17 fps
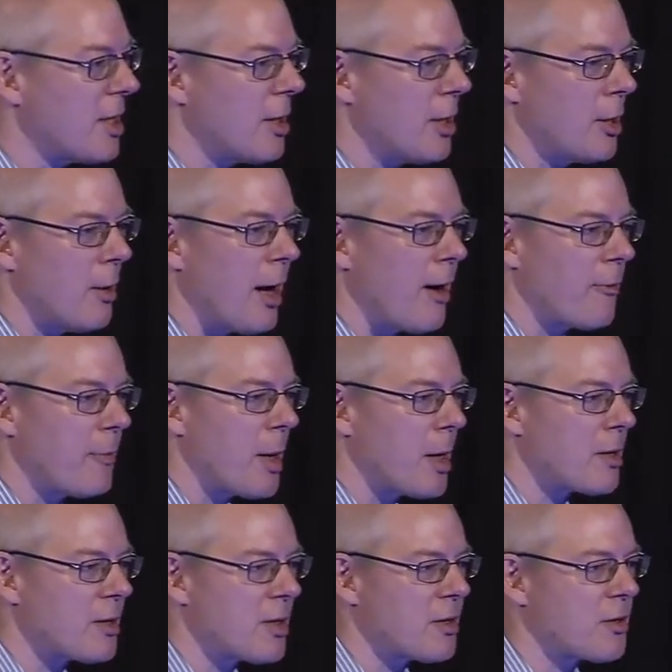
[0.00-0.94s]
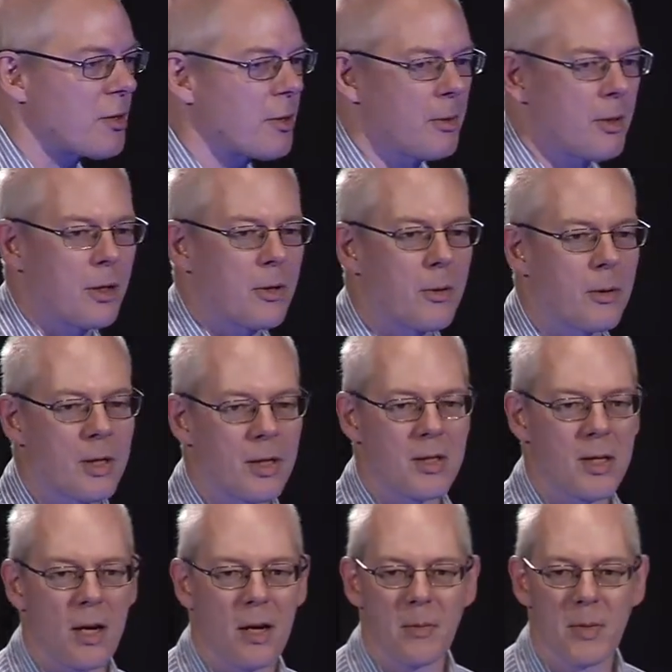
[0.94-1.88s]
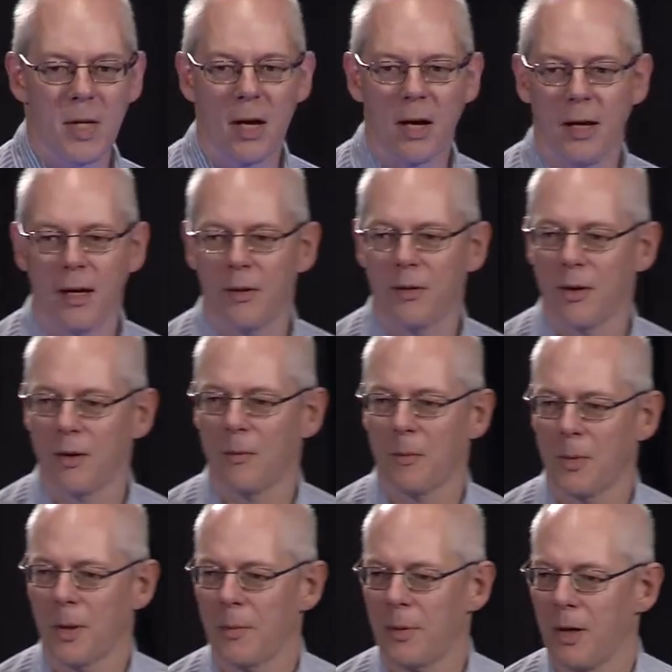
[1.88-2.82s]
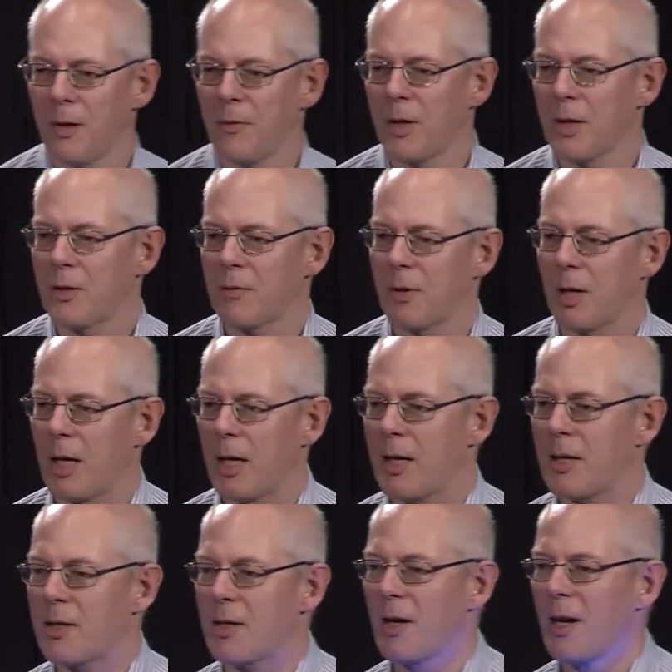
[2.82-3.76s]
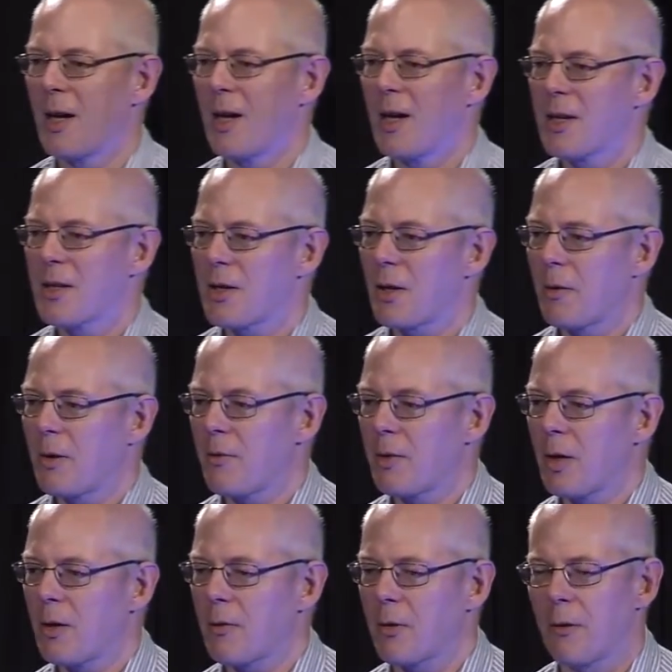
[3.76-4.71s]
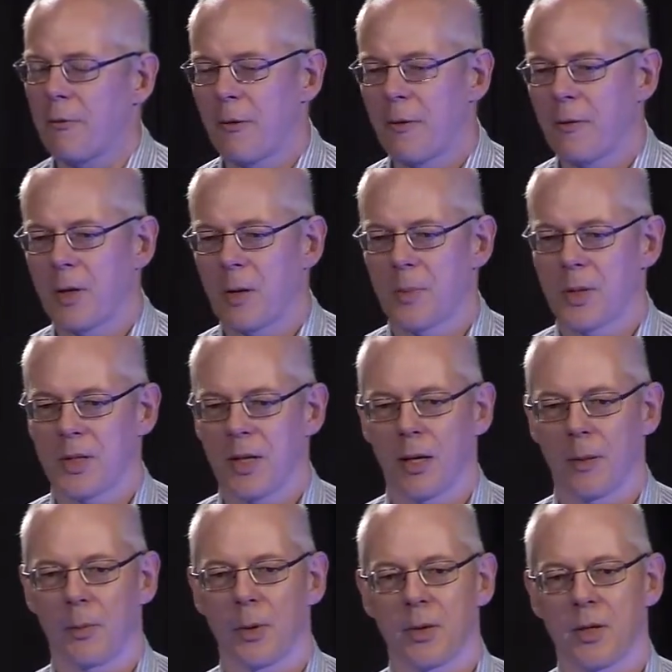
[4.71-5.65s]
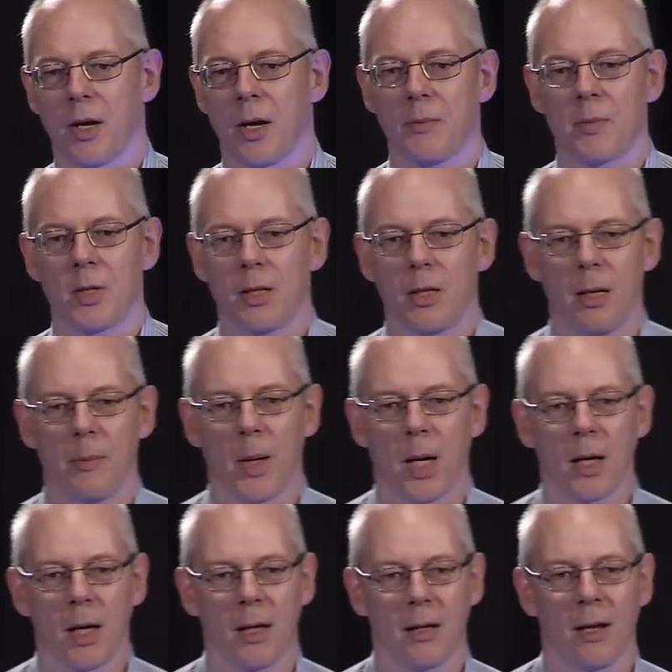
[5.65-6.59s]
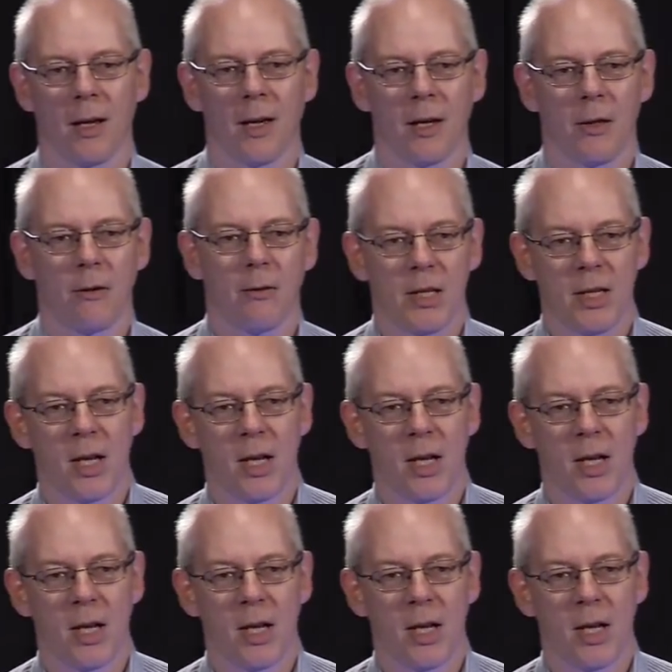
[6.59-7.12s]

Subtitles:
that you have bugs is 2.25 times higher than the previous release. So even though you've got 50% more time to debug it, there is